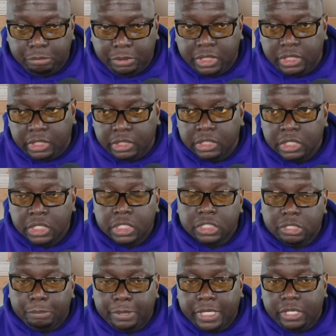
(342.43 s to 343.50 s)
meaning
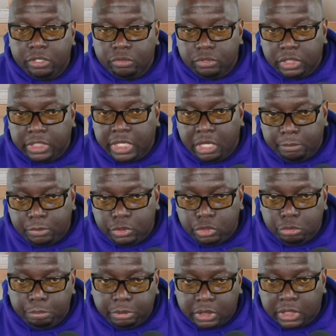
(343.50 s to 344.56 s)
depending on the cable
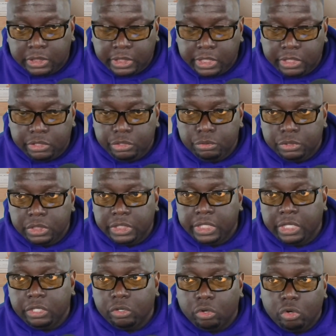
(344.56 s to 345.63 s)
you plug in, you can
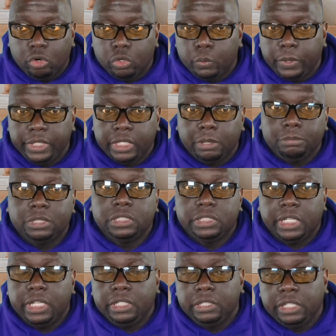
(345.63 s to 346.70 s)
get all the way up to
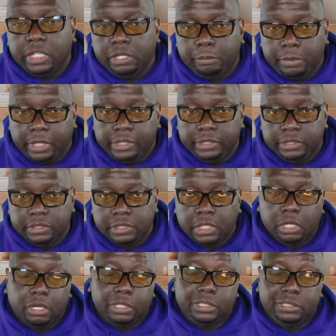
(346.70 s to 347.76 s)
10 gigabytes
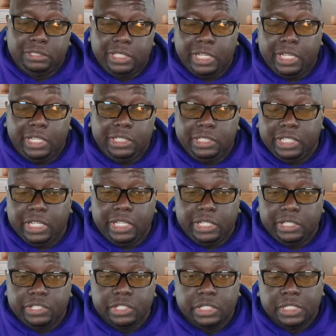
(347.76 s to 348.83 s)
or 10
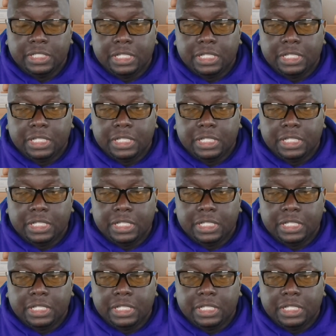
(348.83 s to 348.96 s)
gigs.